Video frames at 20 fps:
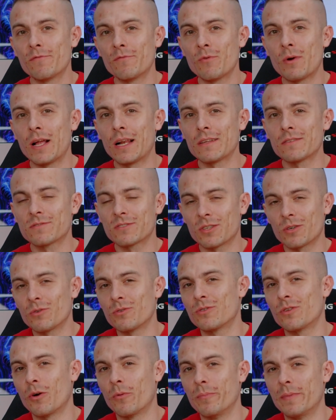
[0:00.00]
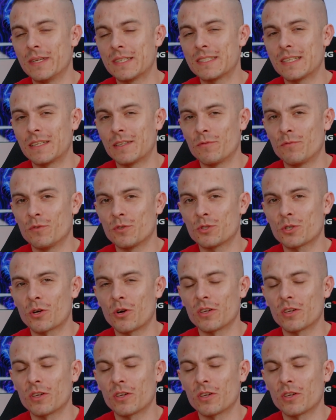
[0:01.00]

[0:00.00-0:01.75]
well, so you don't miss any future